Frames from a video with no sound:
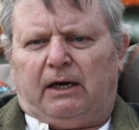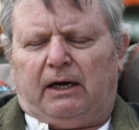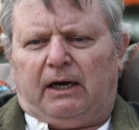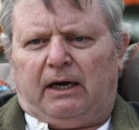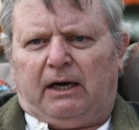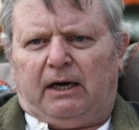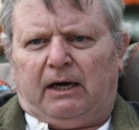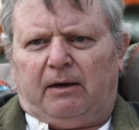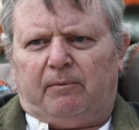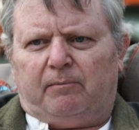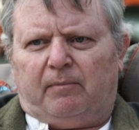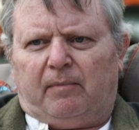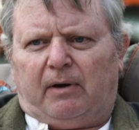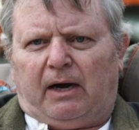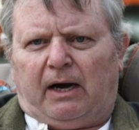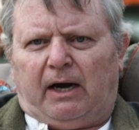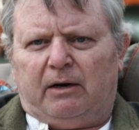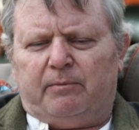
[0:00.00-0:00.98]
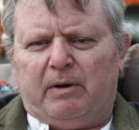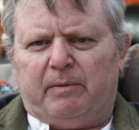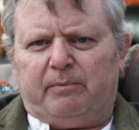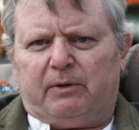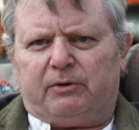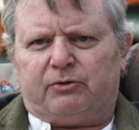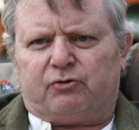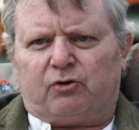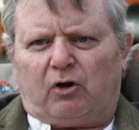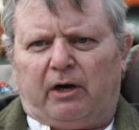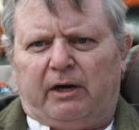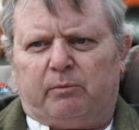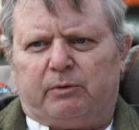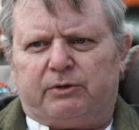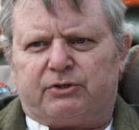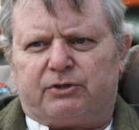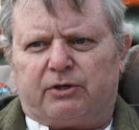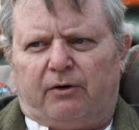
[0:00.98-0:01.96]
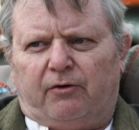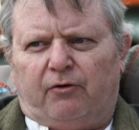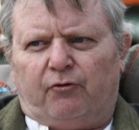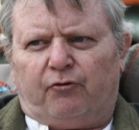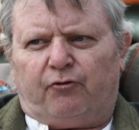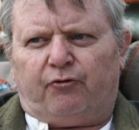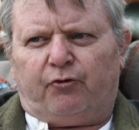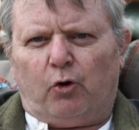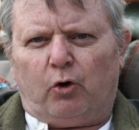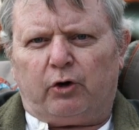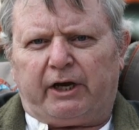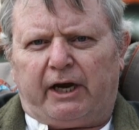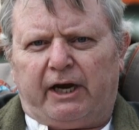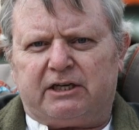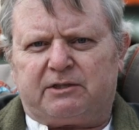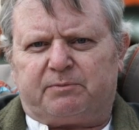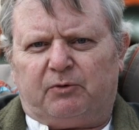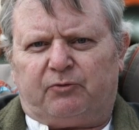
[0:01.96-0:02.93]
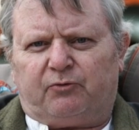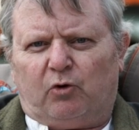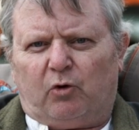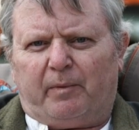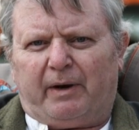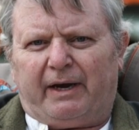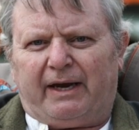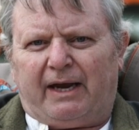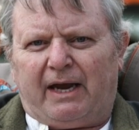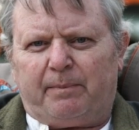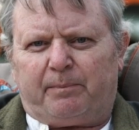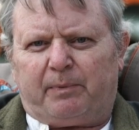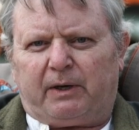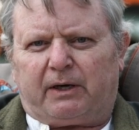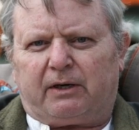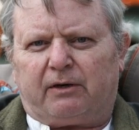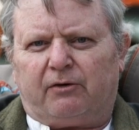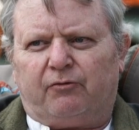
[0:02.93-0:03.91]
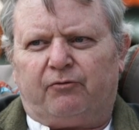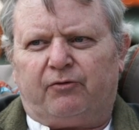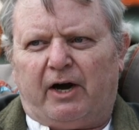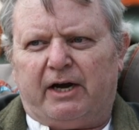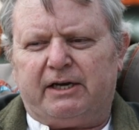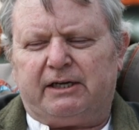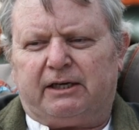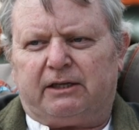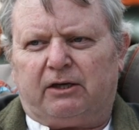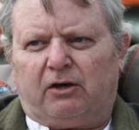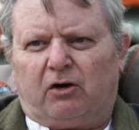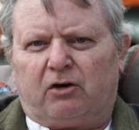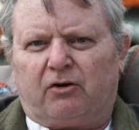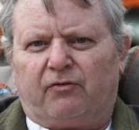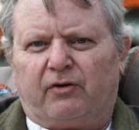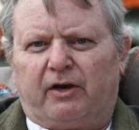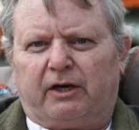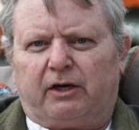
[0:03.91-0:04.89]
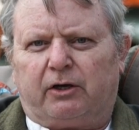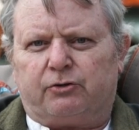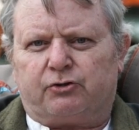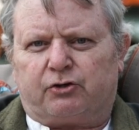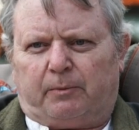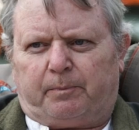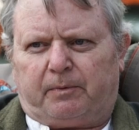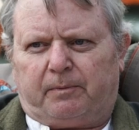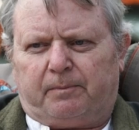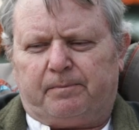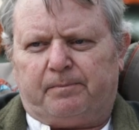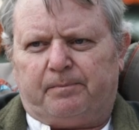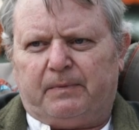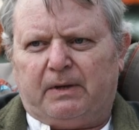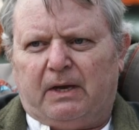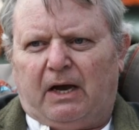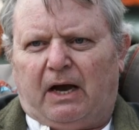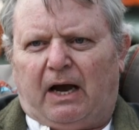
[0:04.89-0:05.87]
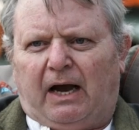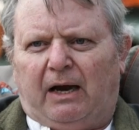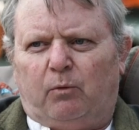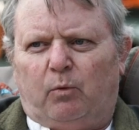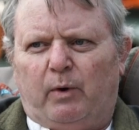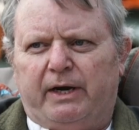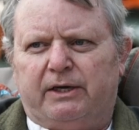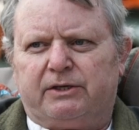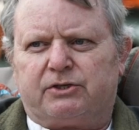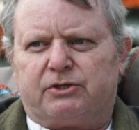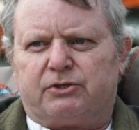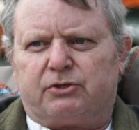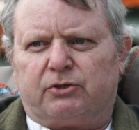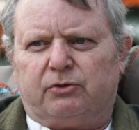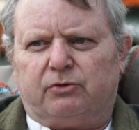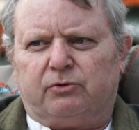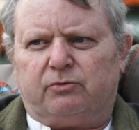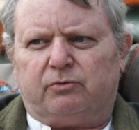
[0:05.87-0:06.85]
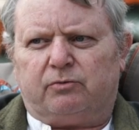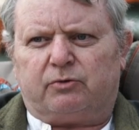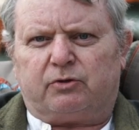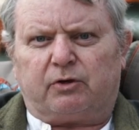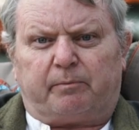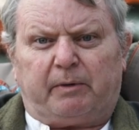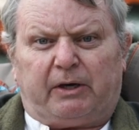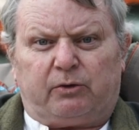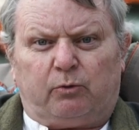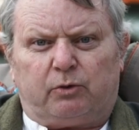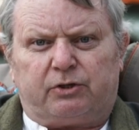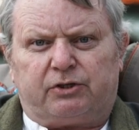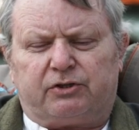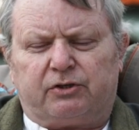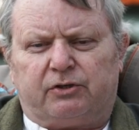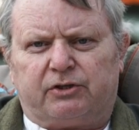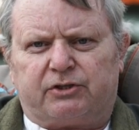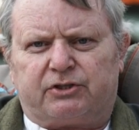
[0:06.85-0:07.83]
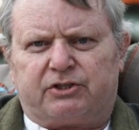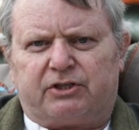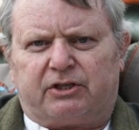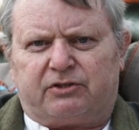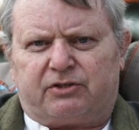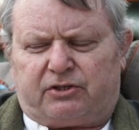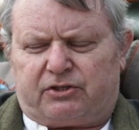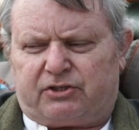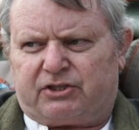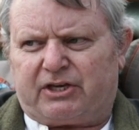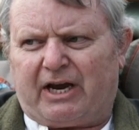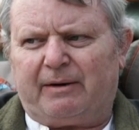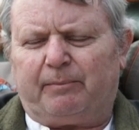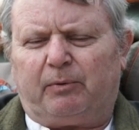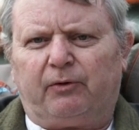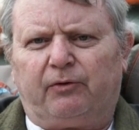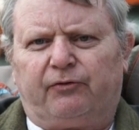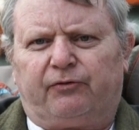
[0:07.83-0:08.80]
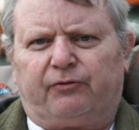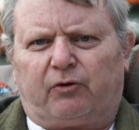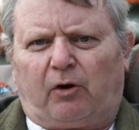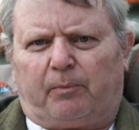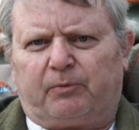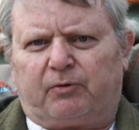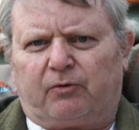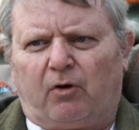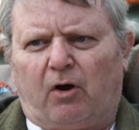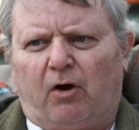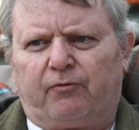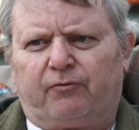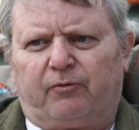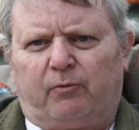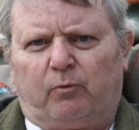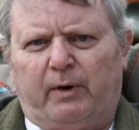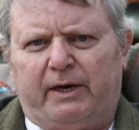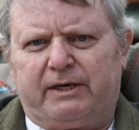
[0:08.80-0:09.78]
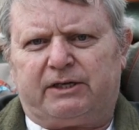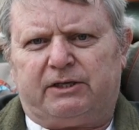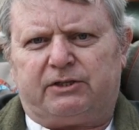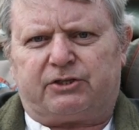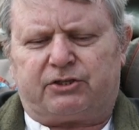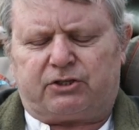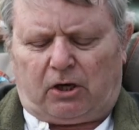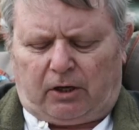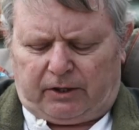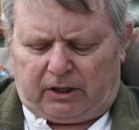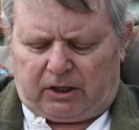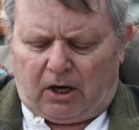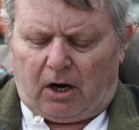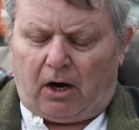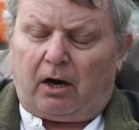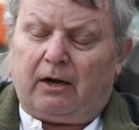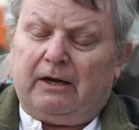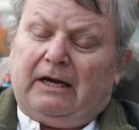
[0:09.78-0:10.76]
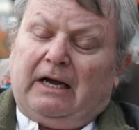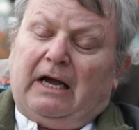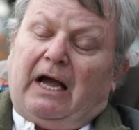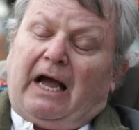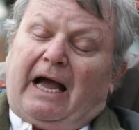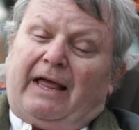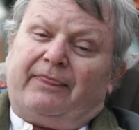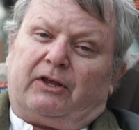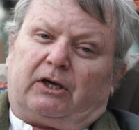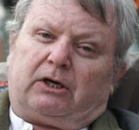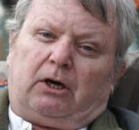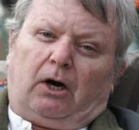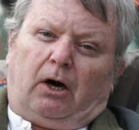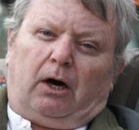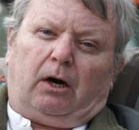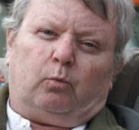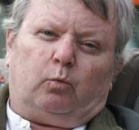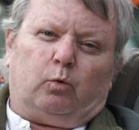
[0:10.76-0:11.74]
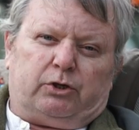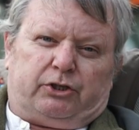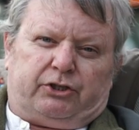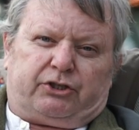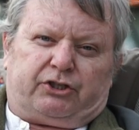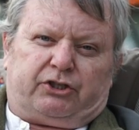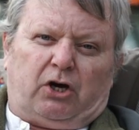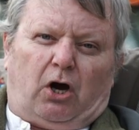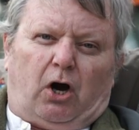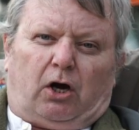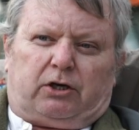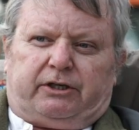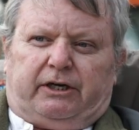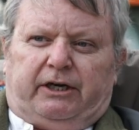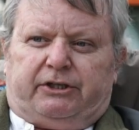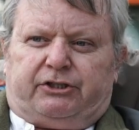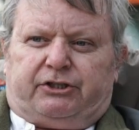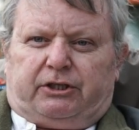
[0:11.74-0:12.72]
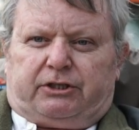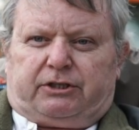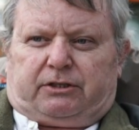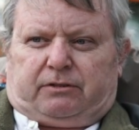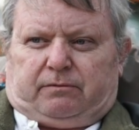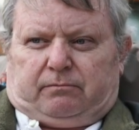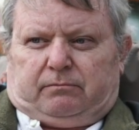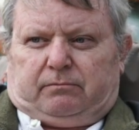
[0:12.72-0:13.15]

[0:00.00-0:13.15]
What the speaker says: I remember it was 4 days before my epic Finding the Okavango trip. I went to, took my daughter to her to stables, dropped her off, went in to start the car, and the car wouldn't start. It just